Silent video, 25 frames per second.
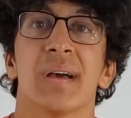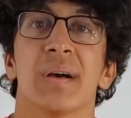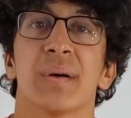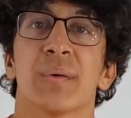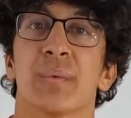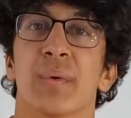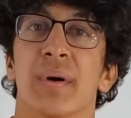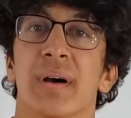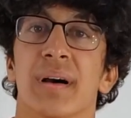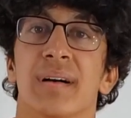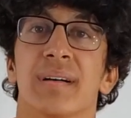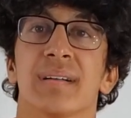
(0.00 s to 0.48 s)

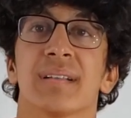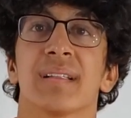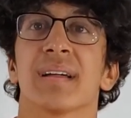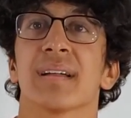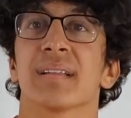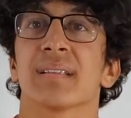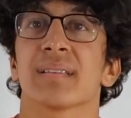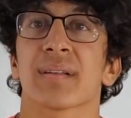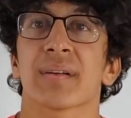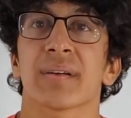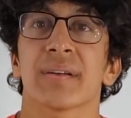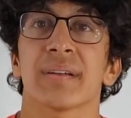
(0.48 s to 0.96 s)
Well,
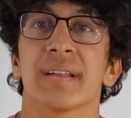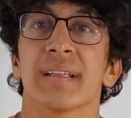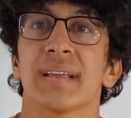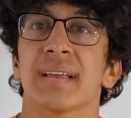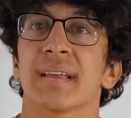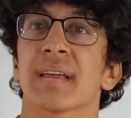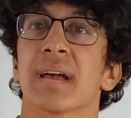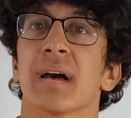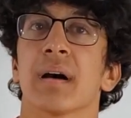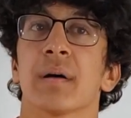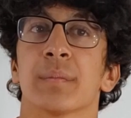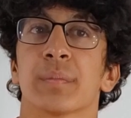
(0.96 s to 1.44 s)

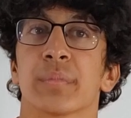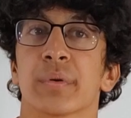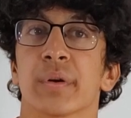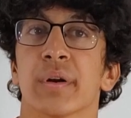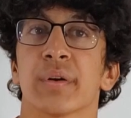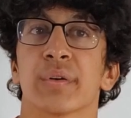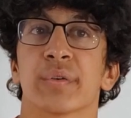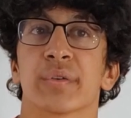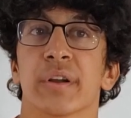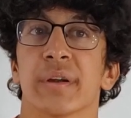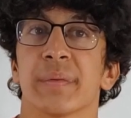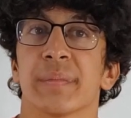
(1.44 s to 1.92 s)
learning a
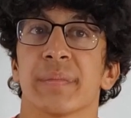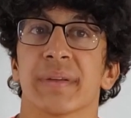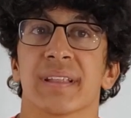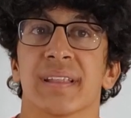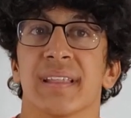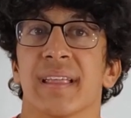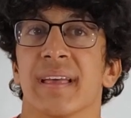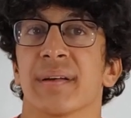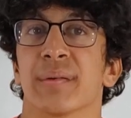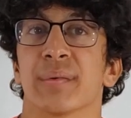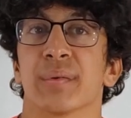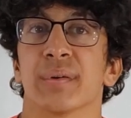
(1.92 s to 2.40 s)
programming
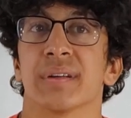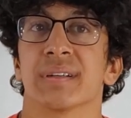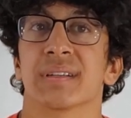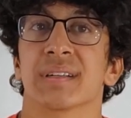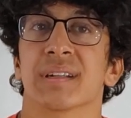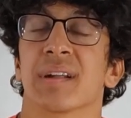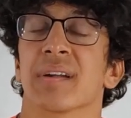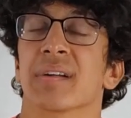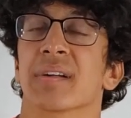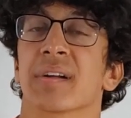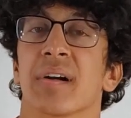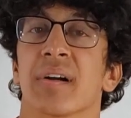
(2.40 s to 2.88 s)
language
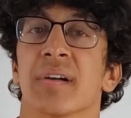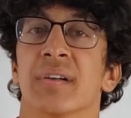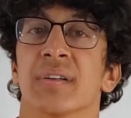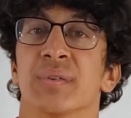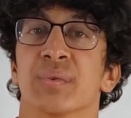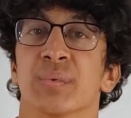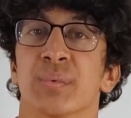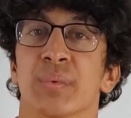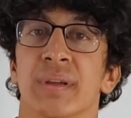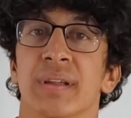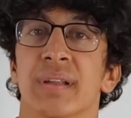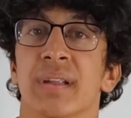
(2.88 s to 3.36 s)
like
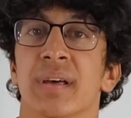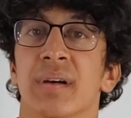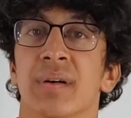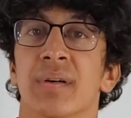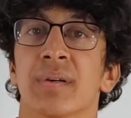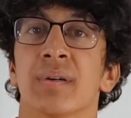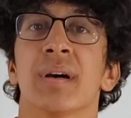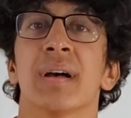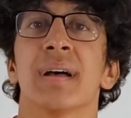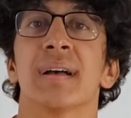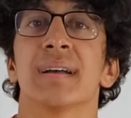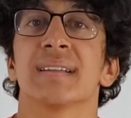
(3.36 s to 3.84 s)

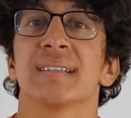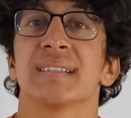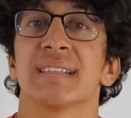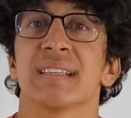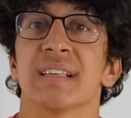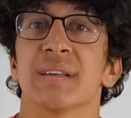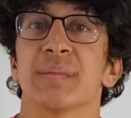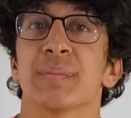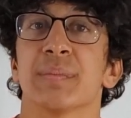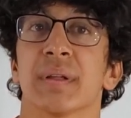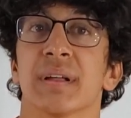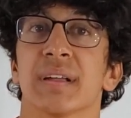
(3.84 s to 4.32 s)
Arduino,
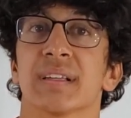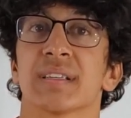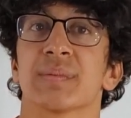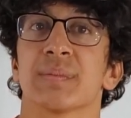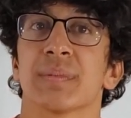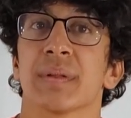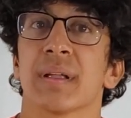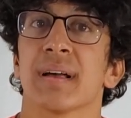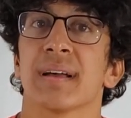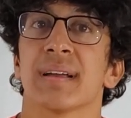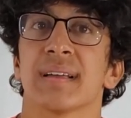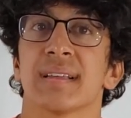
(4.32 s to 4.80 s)
C++
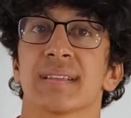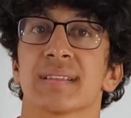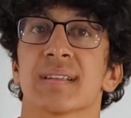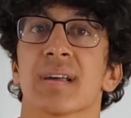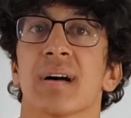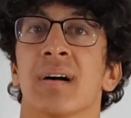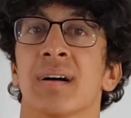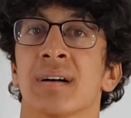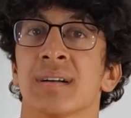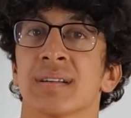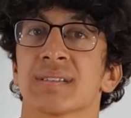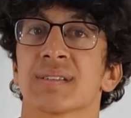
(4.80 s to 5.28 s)

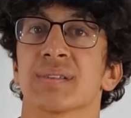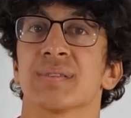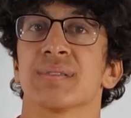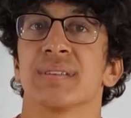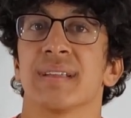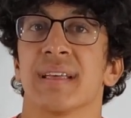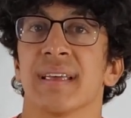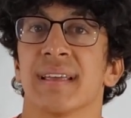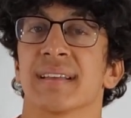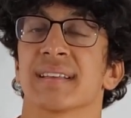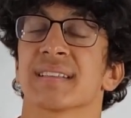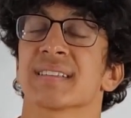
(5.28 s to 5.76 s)
also
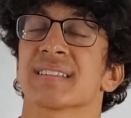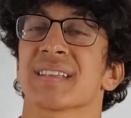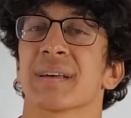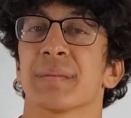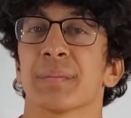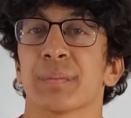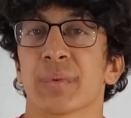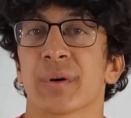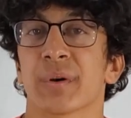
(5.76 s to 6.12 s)
takes some